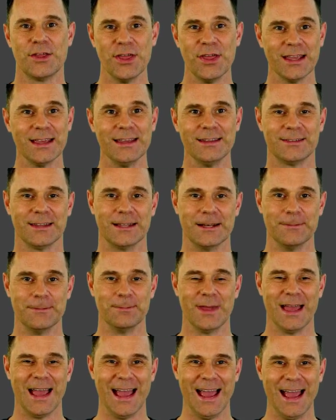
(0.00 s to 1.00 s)
is that
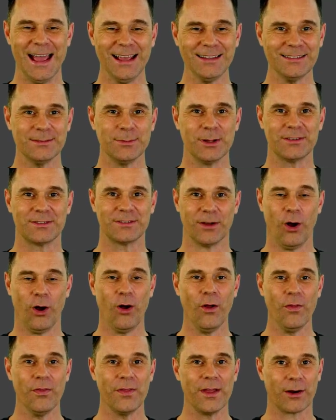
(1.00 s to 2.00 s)
estimates
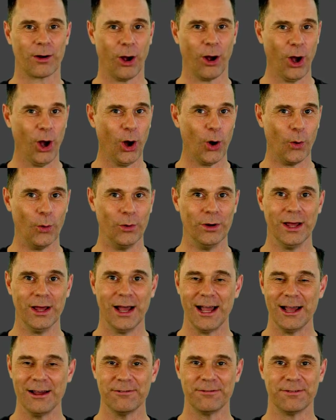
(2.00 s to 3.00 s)
on their own
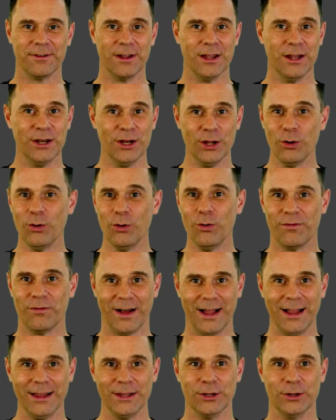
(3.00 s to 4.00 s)
have no
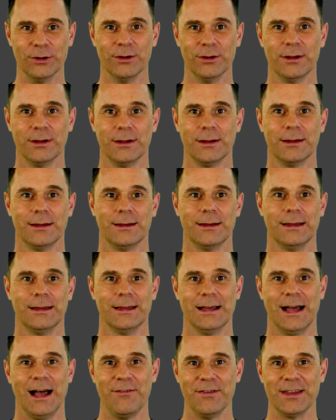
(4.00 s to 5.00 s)
value.
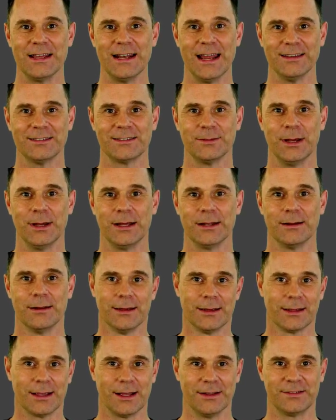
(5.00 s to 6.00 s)
Having an estimate
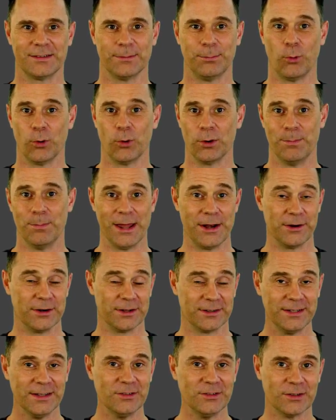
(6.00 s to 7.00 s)
can support better
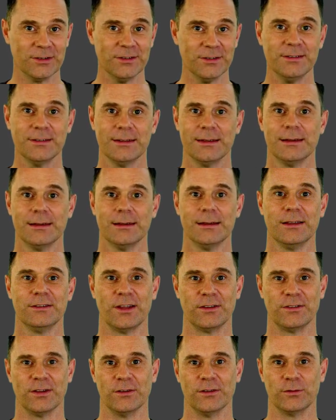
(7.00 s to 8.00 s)
decisions,
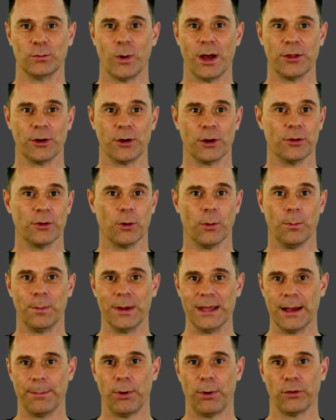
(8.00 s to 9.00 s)
such as whether there will be
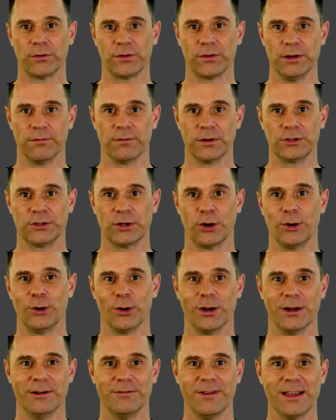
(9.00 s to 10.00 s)
a positive return on
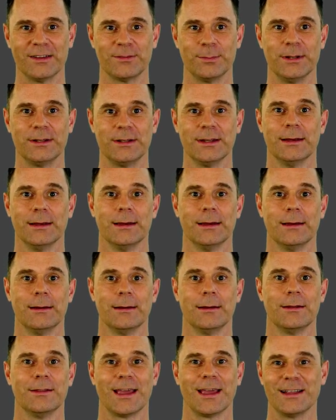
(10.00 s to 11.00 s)
investment.
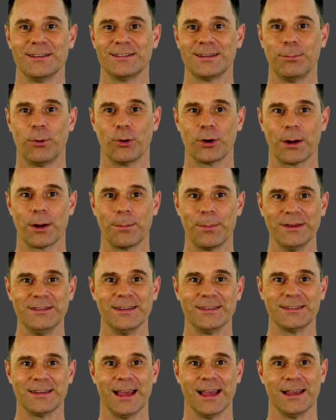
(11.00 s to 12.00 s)
They can support our
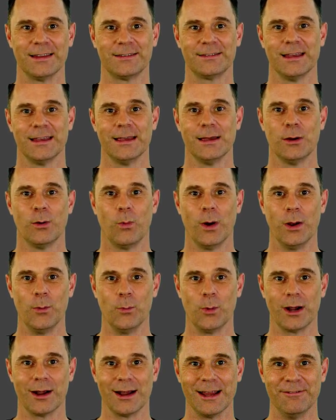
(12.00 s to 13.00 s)
business case when
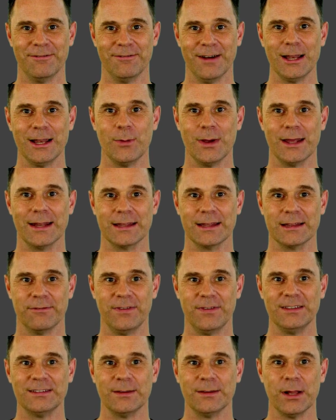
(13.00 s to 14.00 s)
we're evaluating the
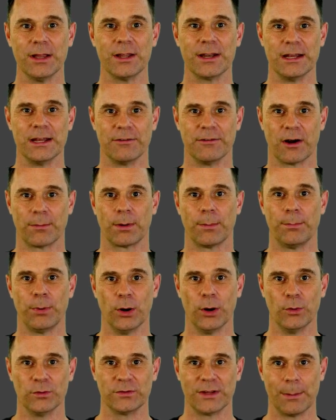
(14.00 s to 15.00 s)
feasibility of our
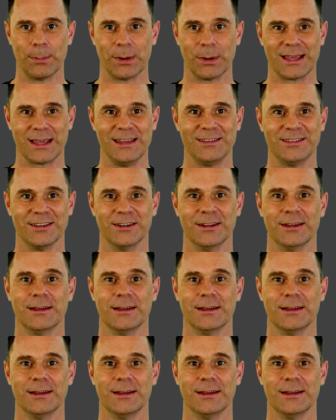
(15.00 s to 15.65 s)
proposed application.